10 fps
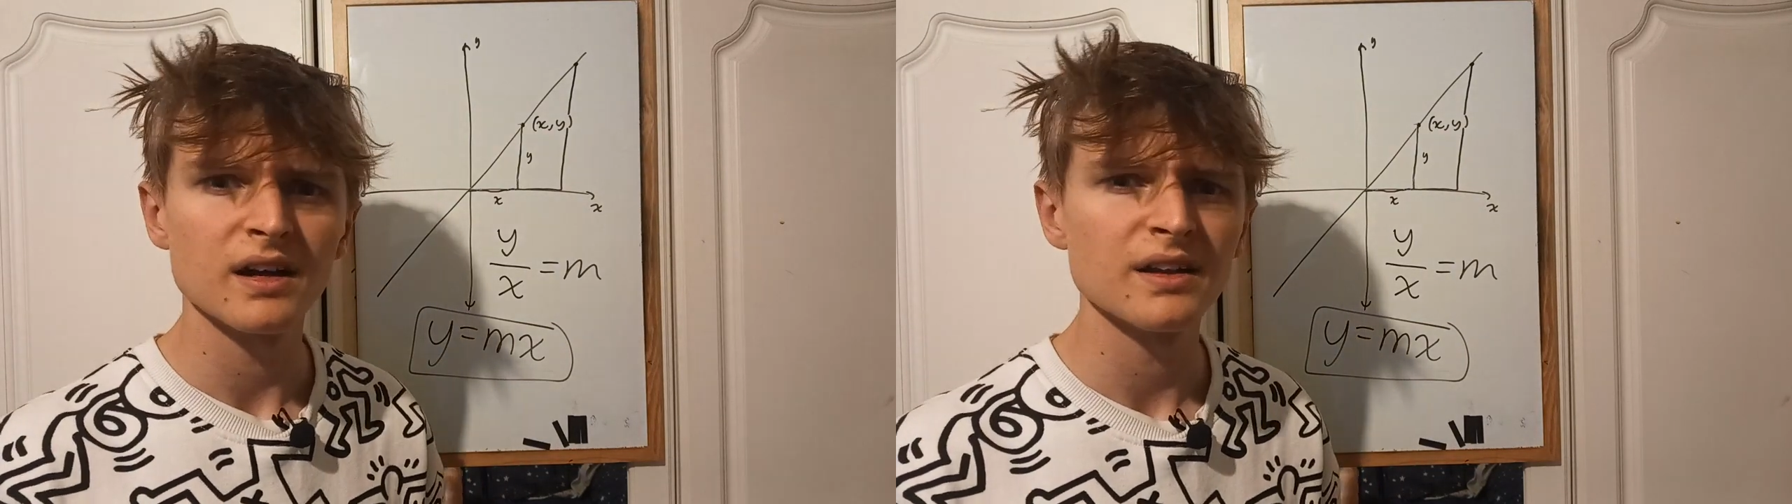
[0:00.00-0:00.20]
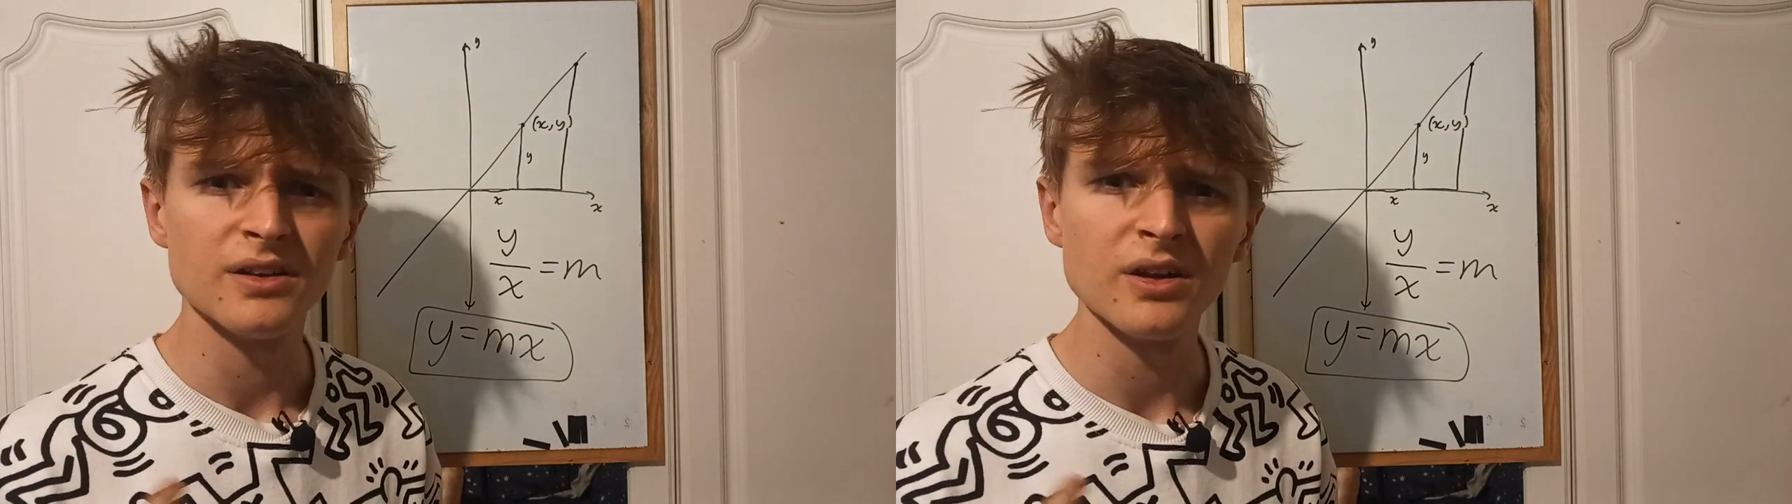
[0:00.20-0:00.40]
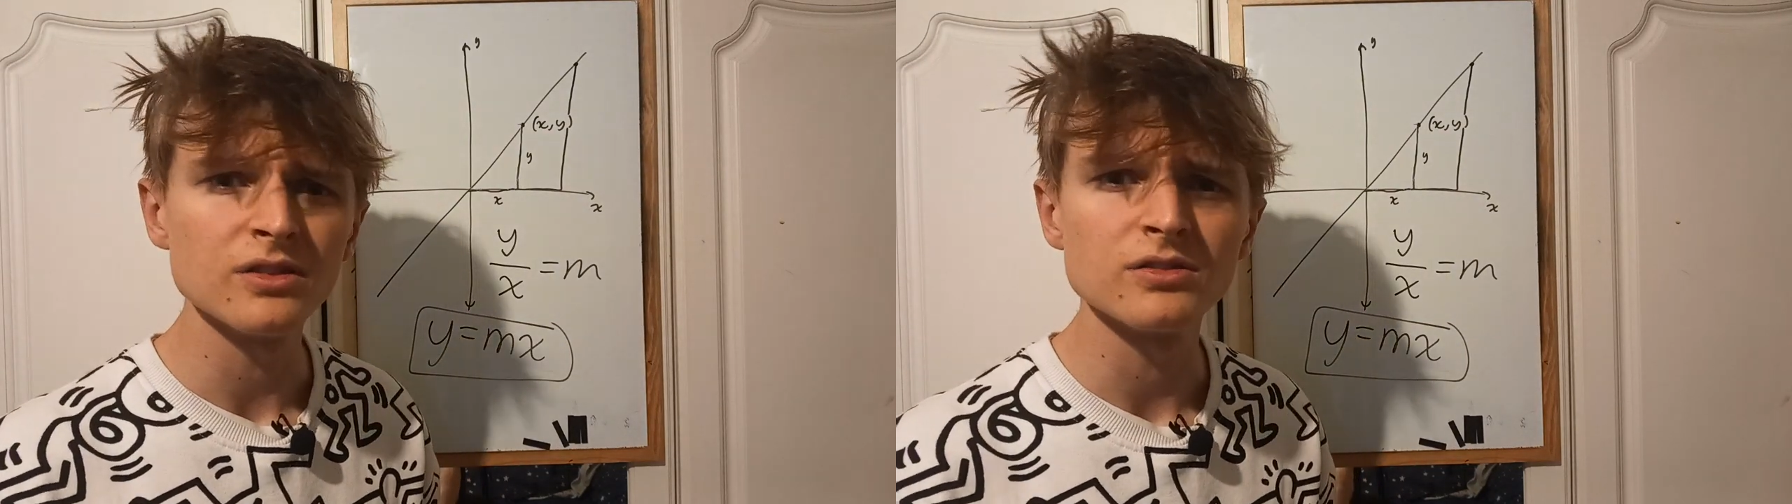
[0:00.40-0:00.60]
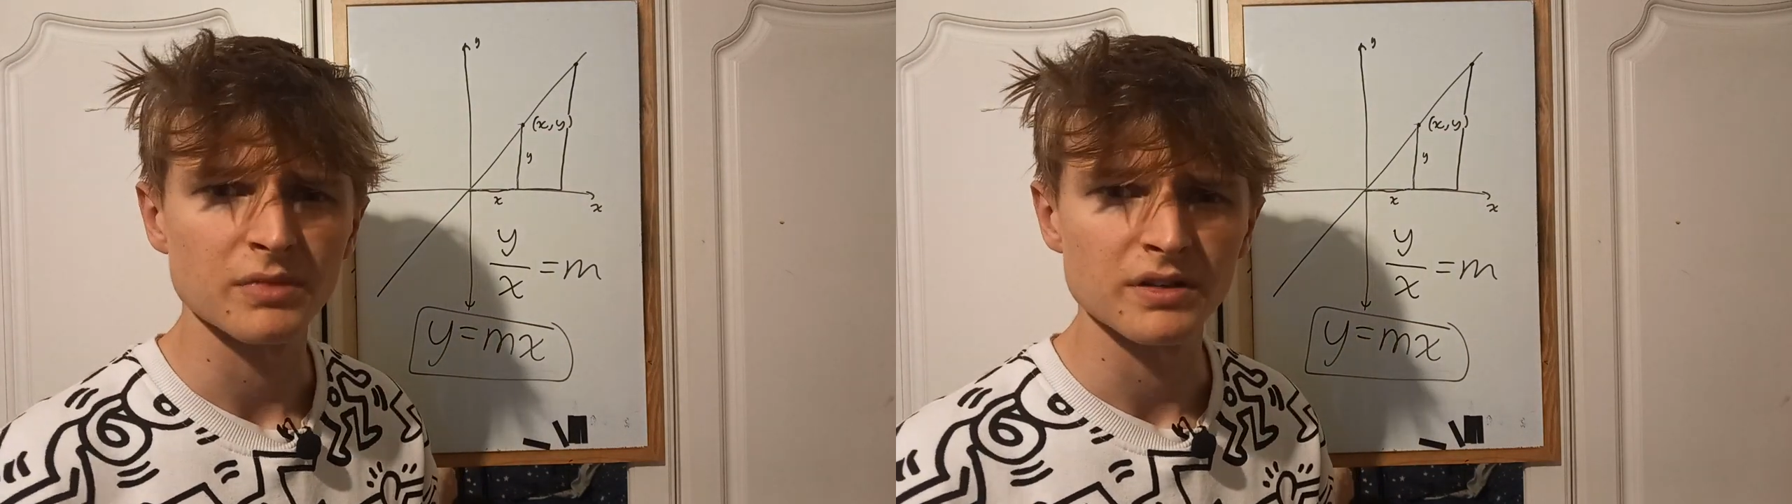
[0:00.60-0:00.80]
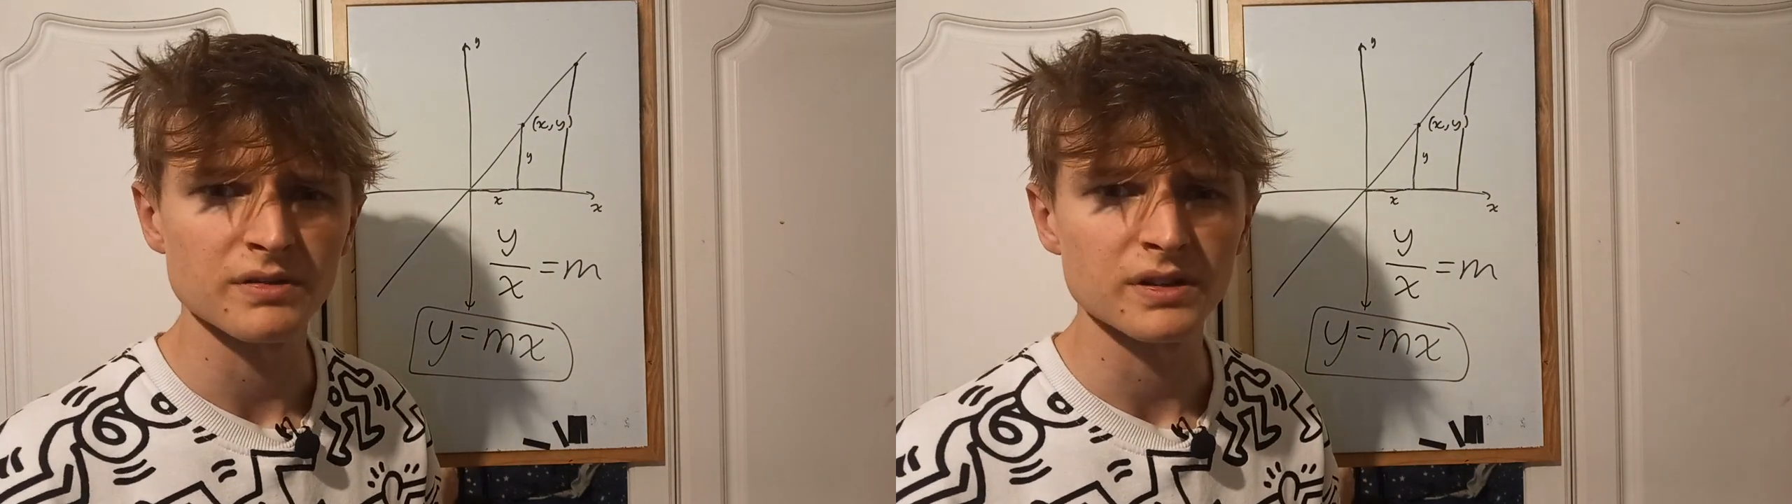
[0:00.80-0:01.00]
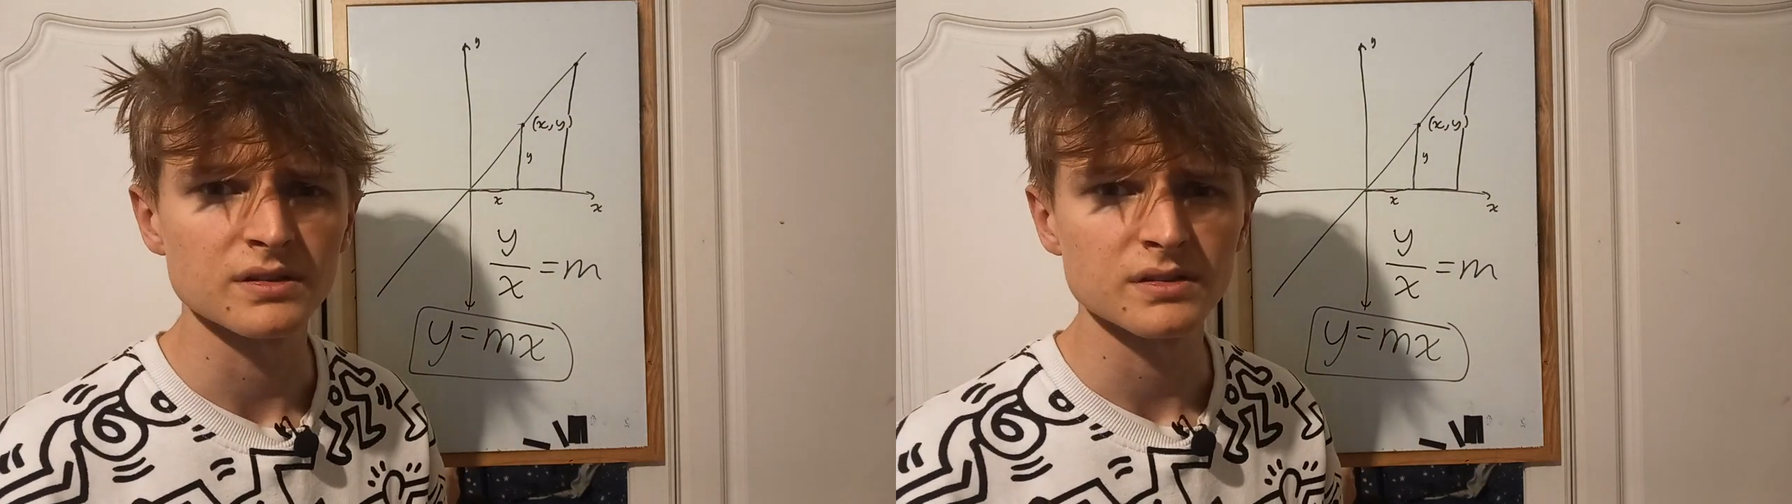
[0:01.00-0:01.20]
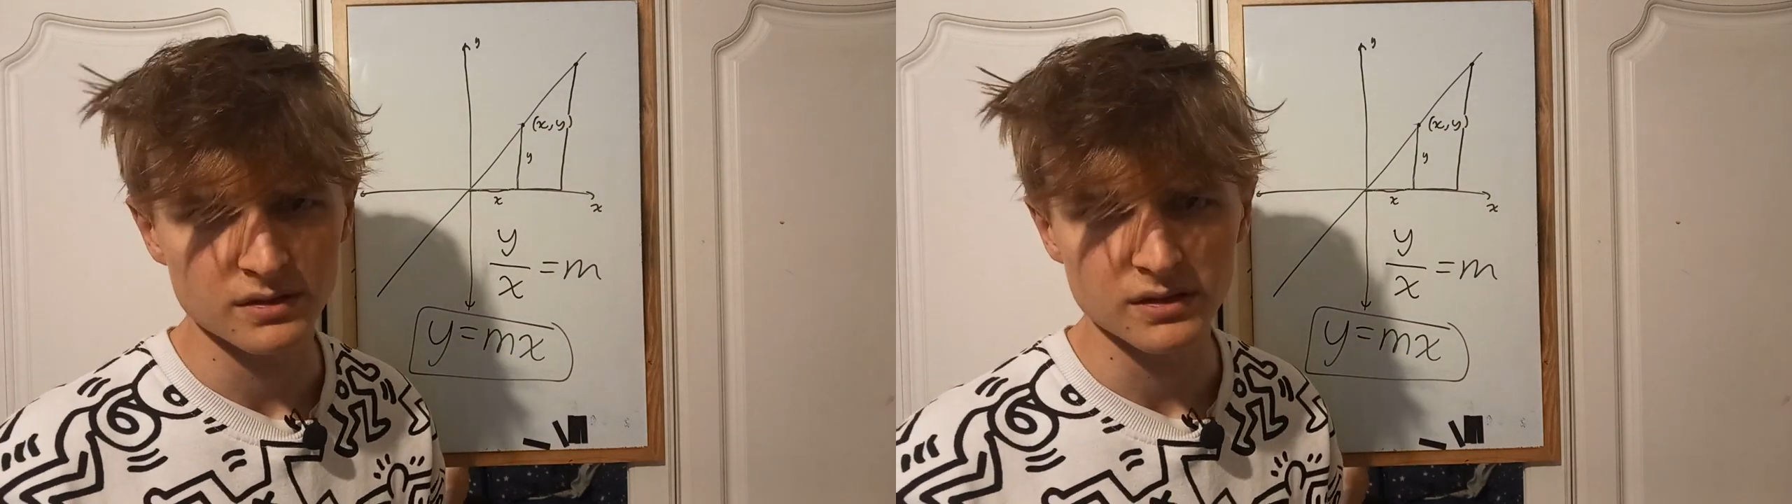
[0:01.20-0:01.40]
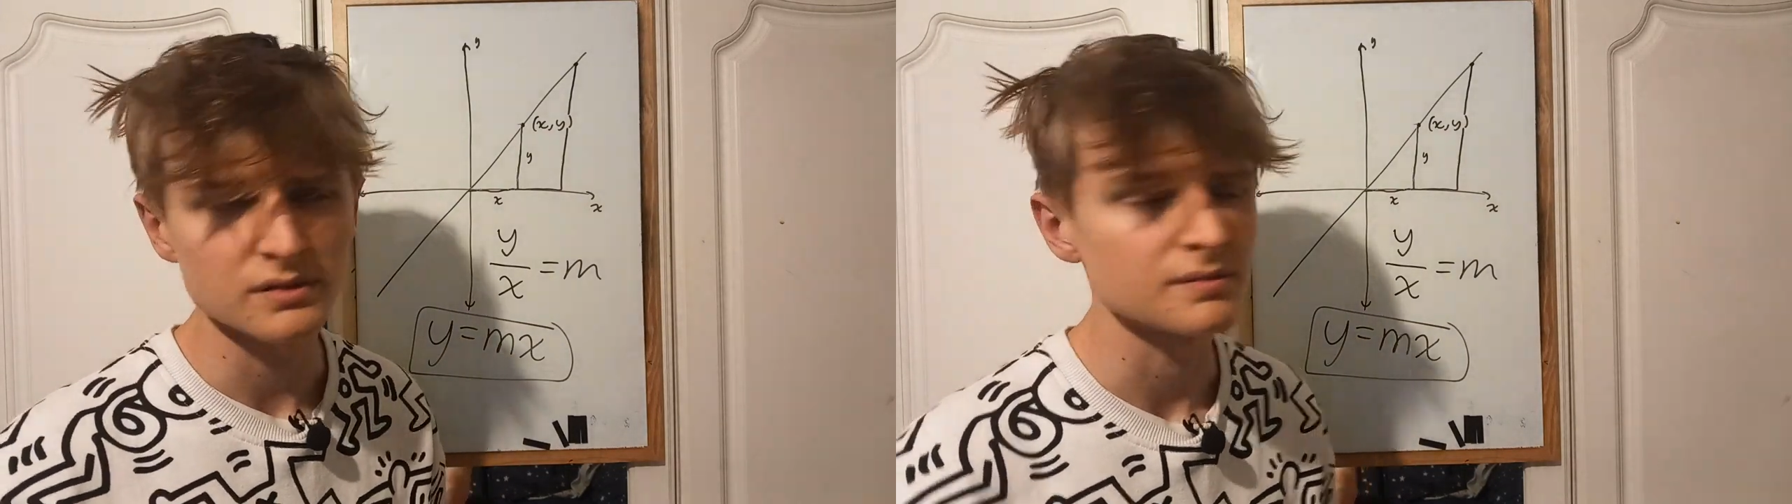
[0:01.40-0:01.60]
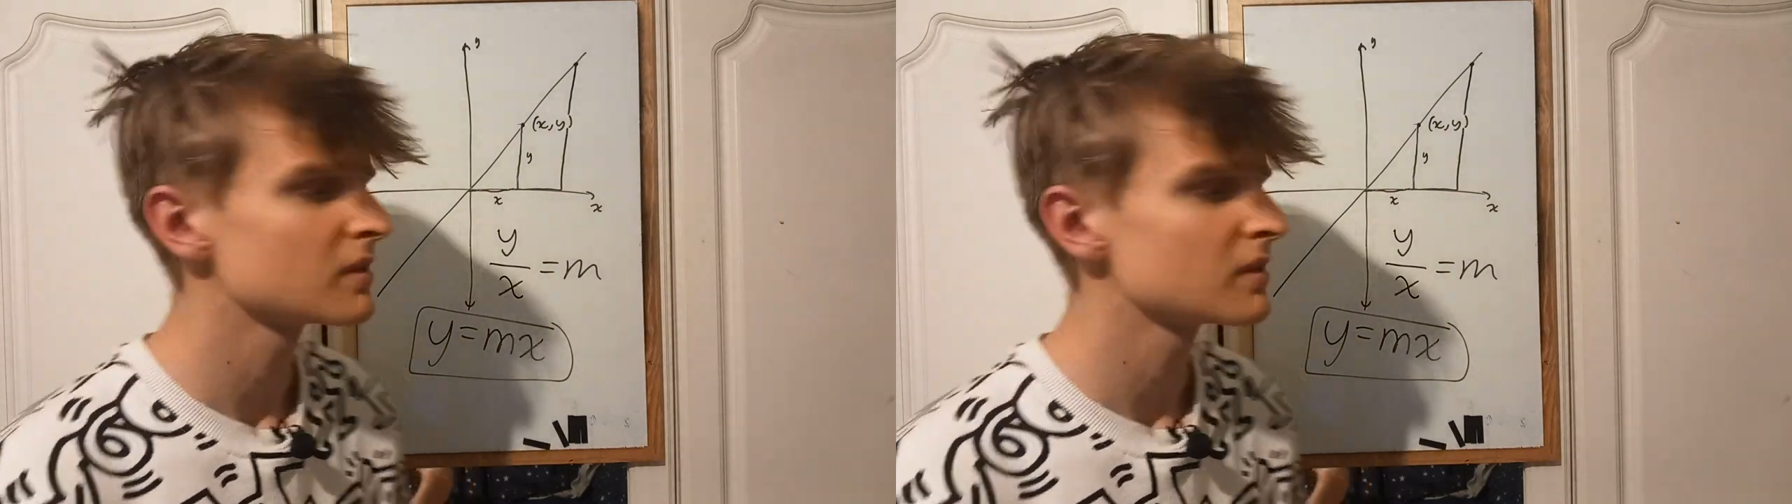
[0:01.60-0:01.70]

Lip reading: No, my friend, no.